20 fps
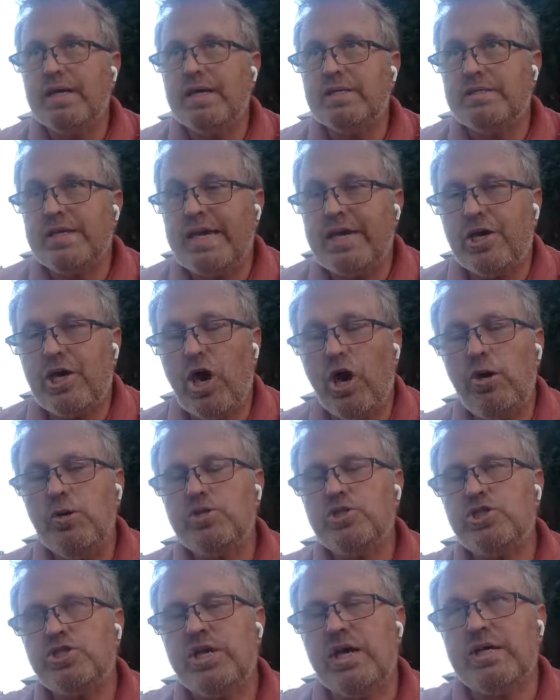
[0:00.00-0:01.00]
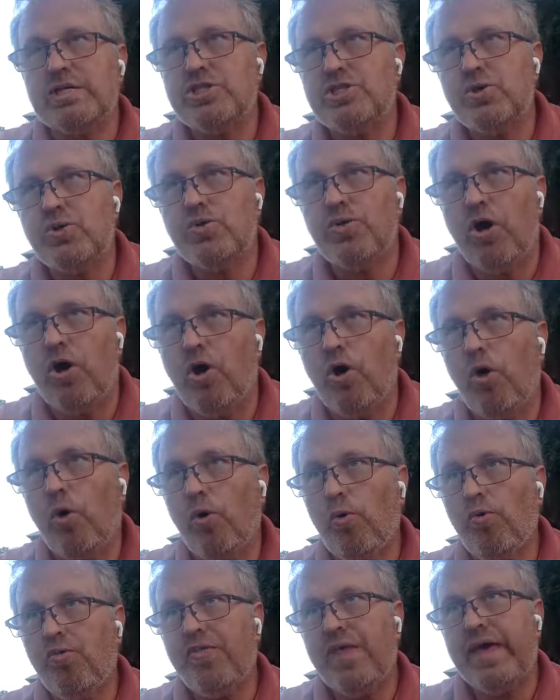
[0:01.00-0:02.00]
is he coached us through the
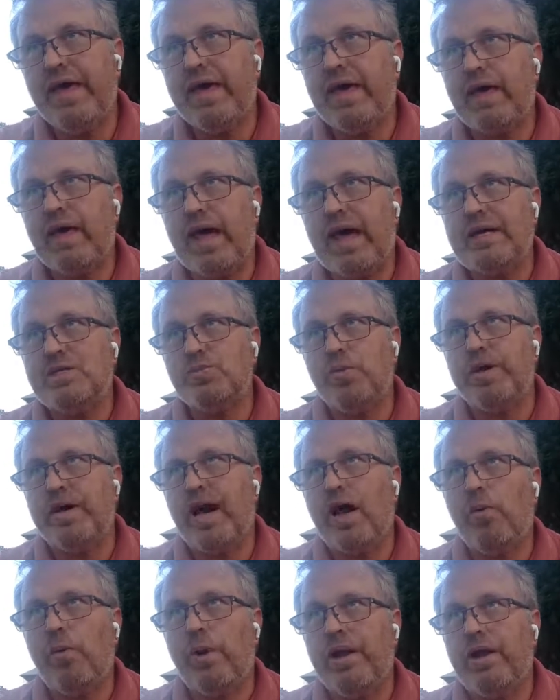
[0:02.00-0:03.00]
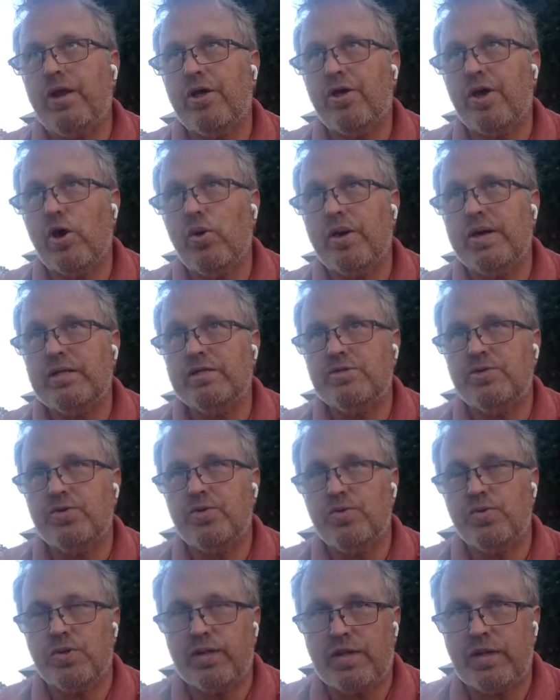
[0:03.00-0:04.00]
whole thing as we got ready to go
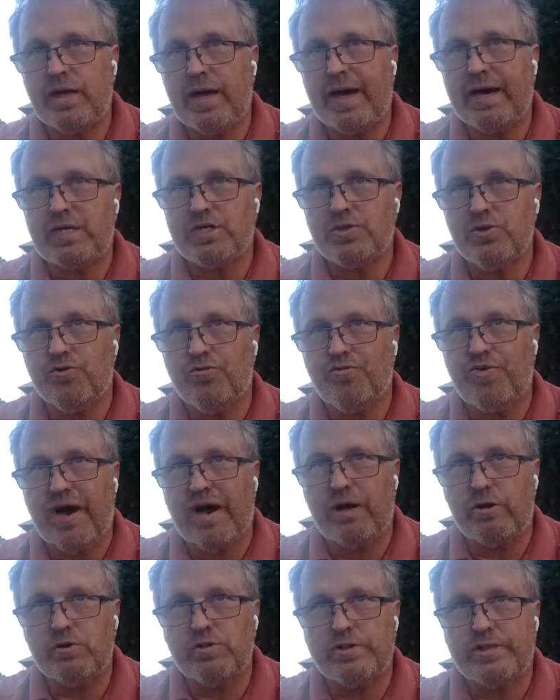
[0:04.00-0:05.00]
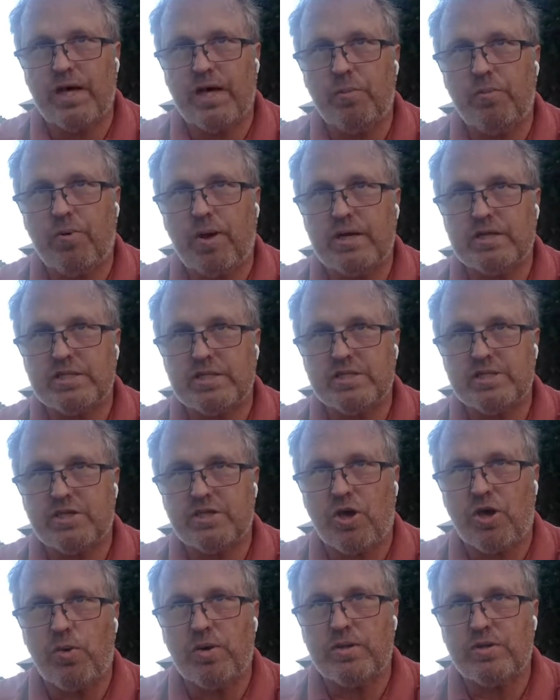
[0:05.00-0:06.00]
into the actual final sale
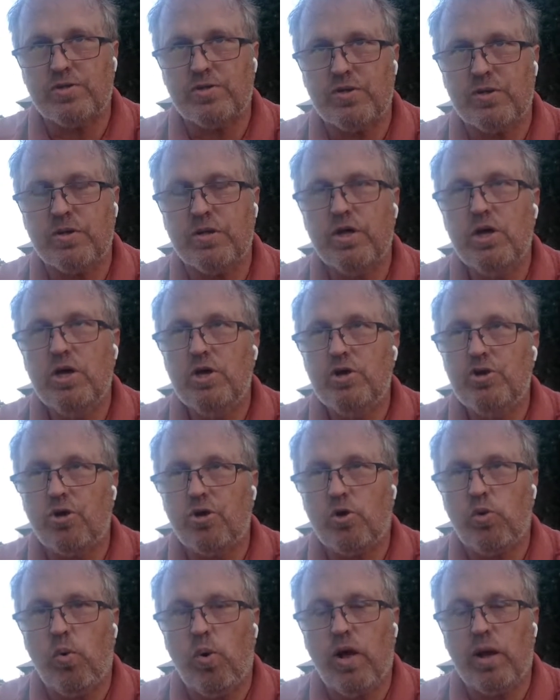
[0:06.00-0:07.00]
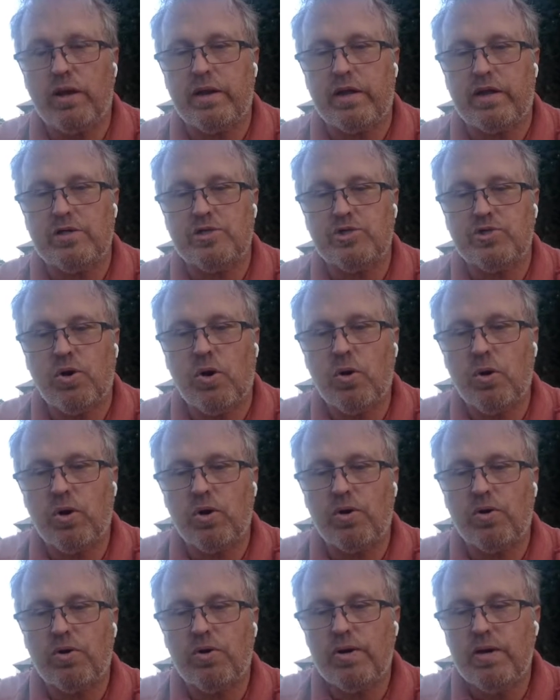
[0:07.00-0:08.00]
process to go into the quality
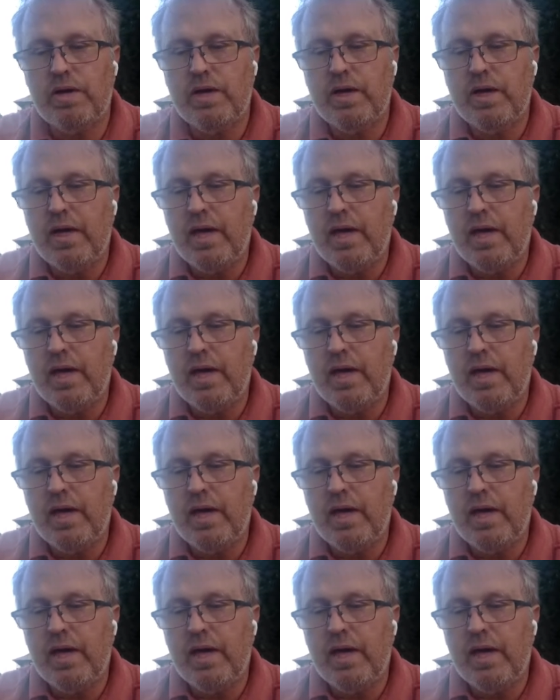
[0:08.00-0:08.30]
controller.